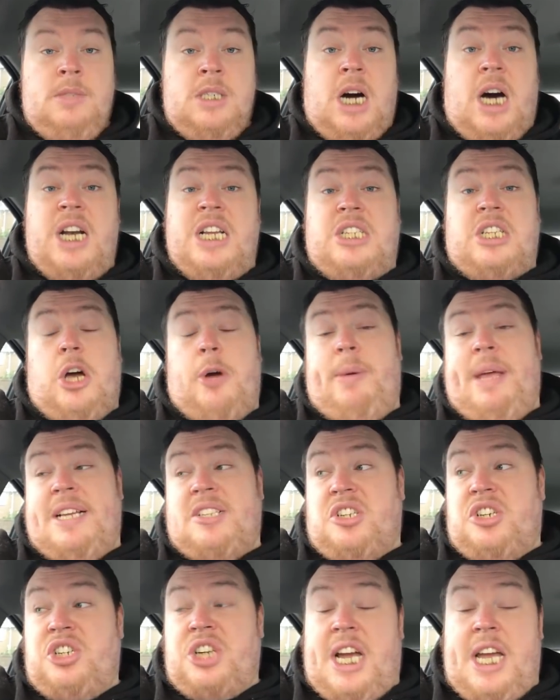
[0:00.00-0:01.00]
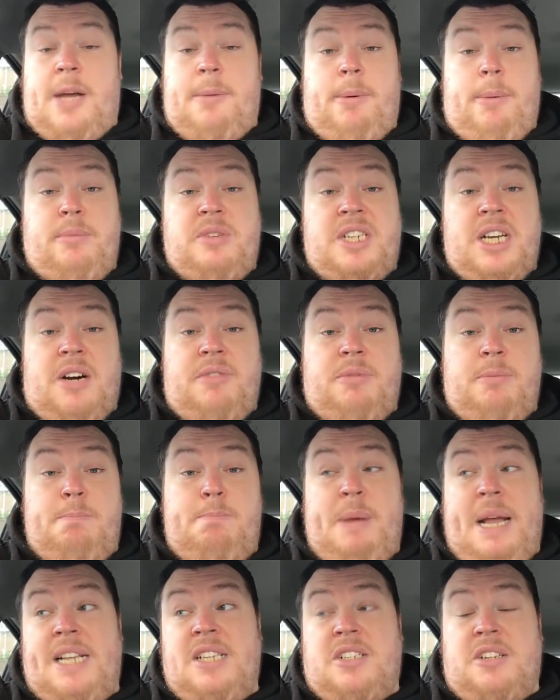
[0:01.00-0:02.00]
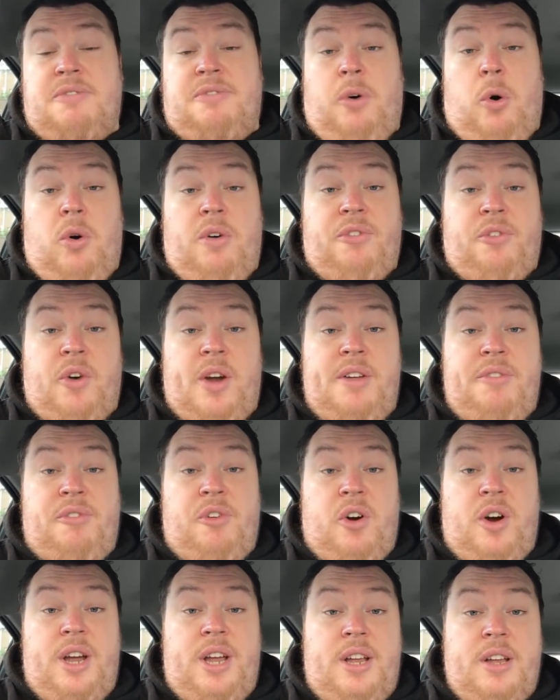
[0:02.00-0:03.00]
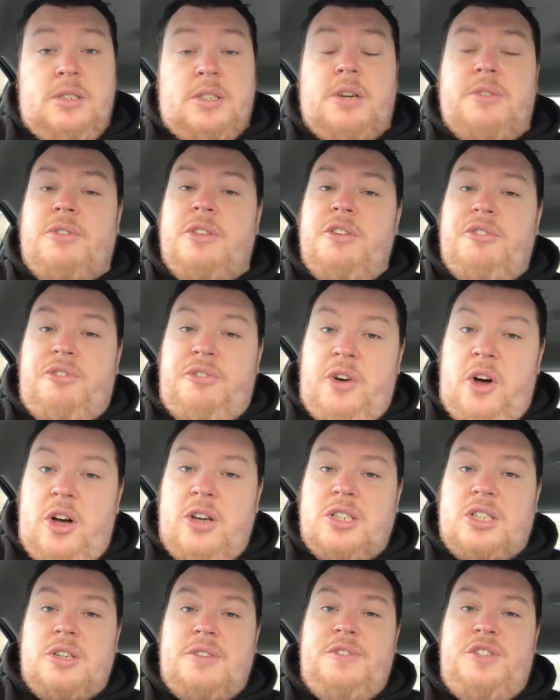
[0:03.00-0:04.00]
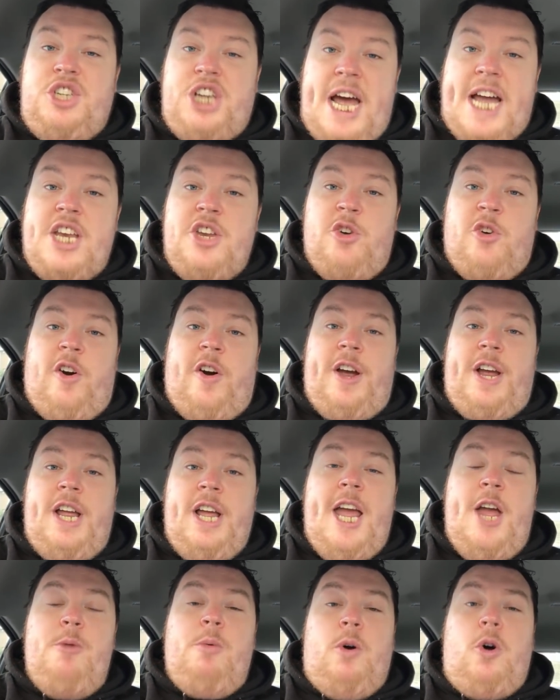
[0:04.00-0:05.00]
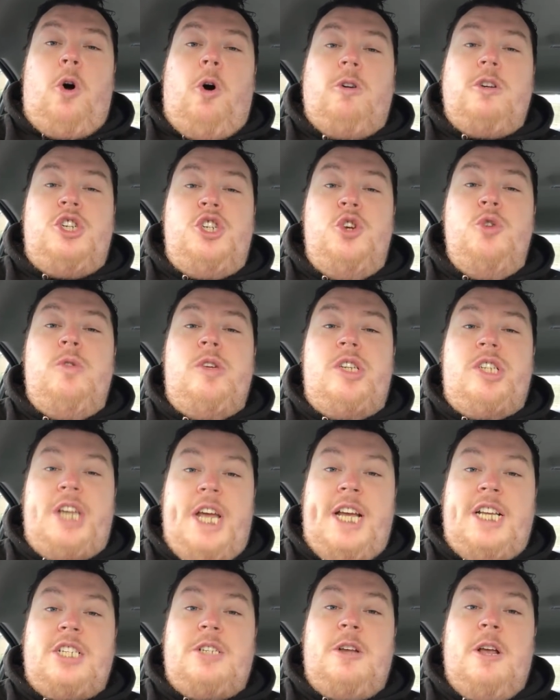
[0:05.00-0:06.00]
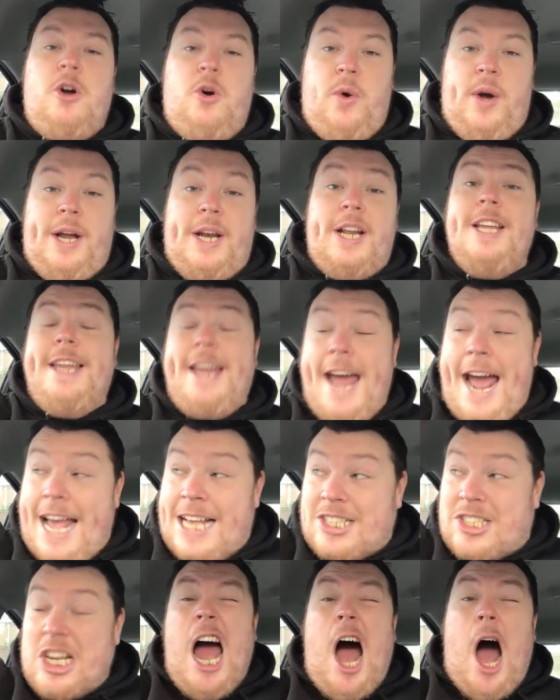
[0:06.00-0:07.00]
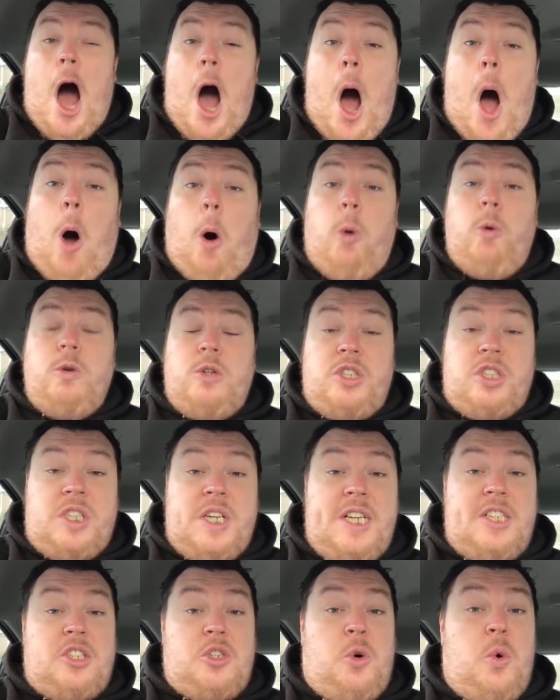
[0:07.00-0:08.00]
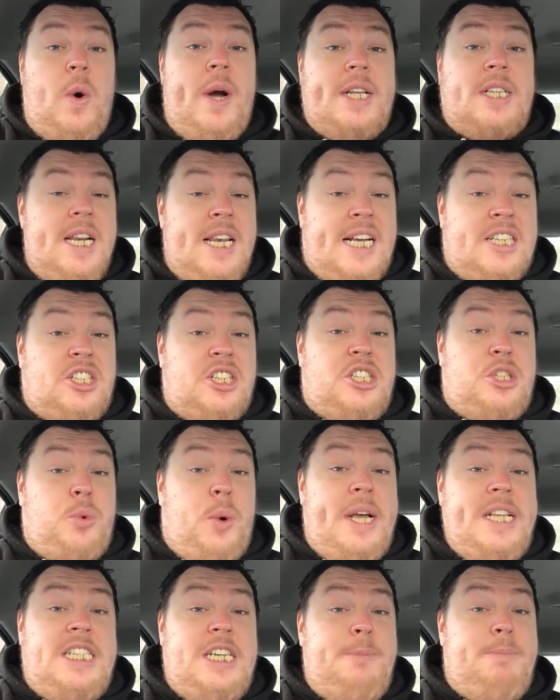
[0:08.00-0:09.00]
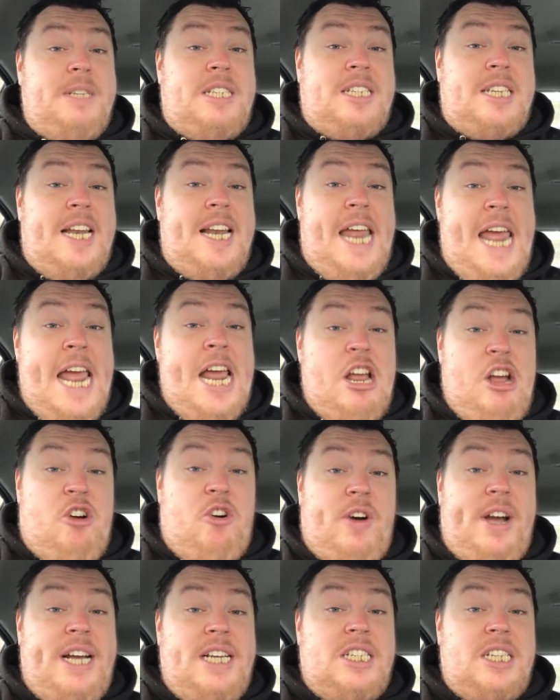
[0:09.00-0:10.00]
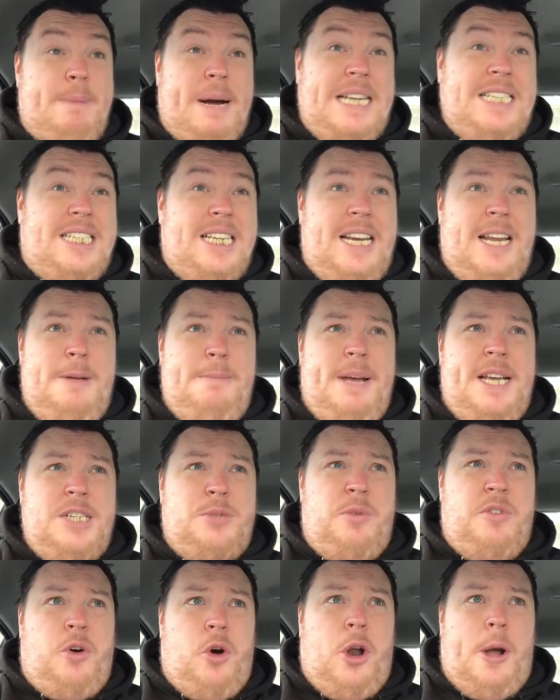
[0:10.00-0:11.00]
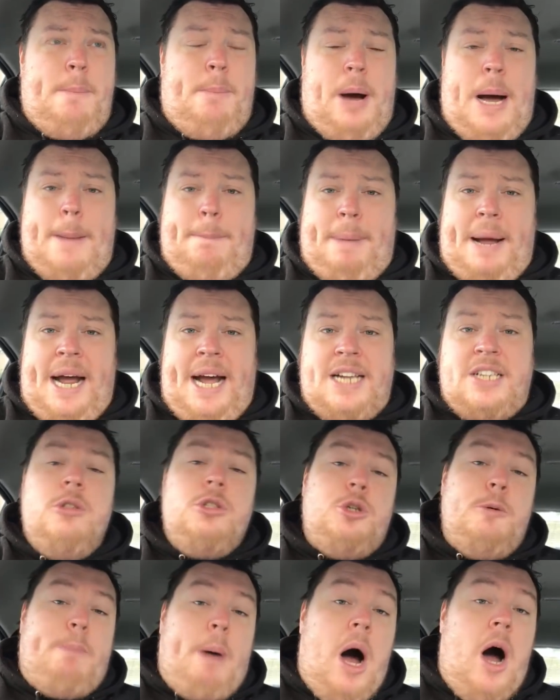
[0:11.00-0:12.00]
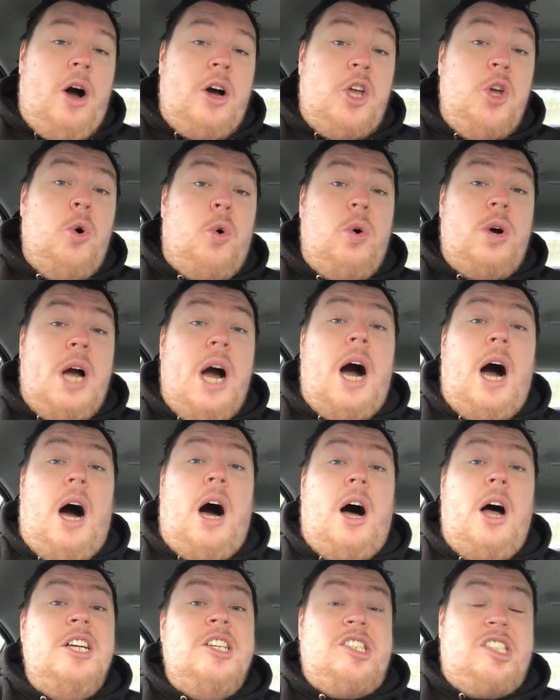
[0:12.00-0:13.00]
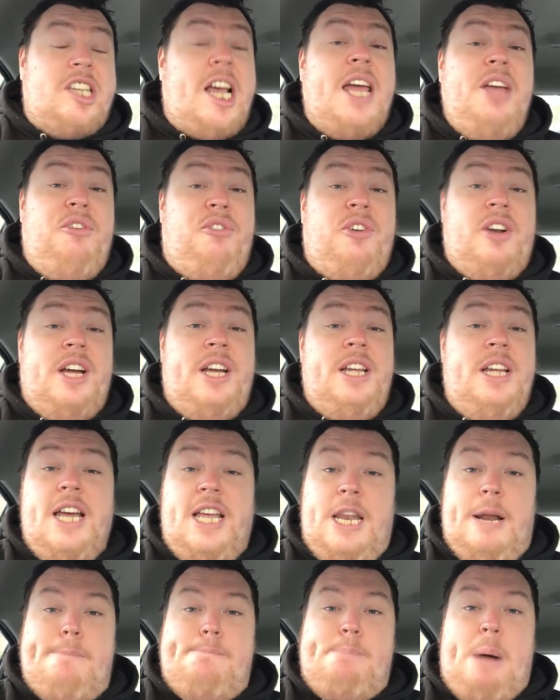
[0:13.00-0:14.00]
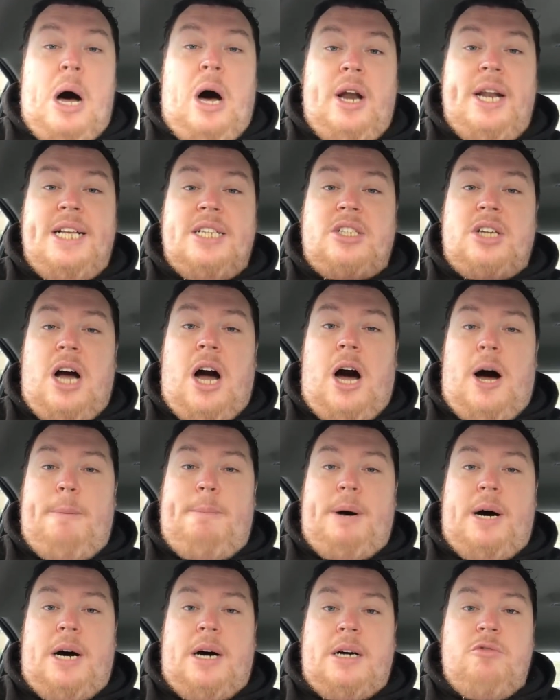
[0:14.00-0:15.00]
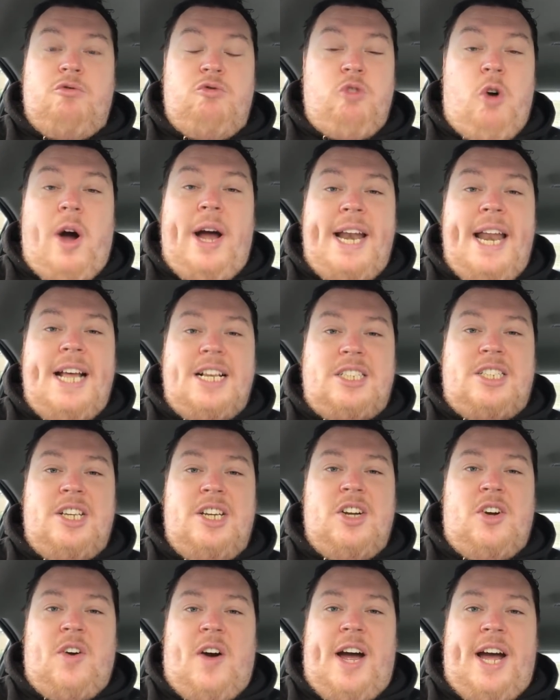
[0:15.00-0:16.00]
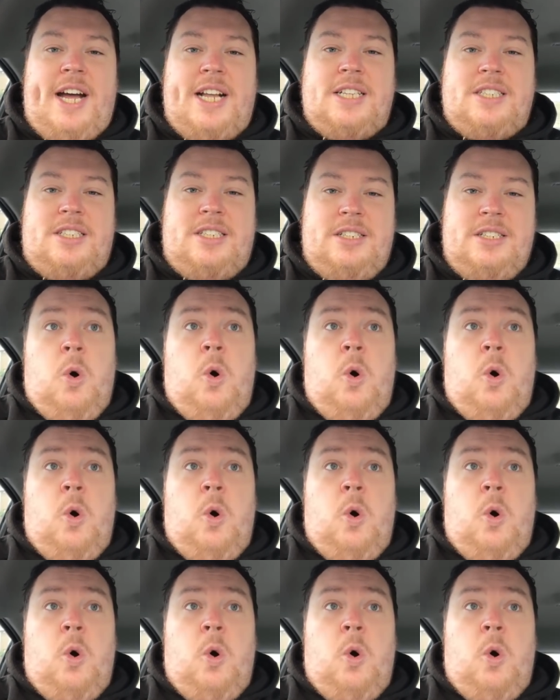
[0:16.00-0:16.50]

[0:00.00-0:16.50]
I just hope he has a shake-up himself and bins the 4-3-3. So from the 1st of January, it will cost you £6. Yes, a whole £6. That's a 20% increase. Basically, it means we've gone up by a pound to park your car safely in the Barnet's car park, right next to the ground.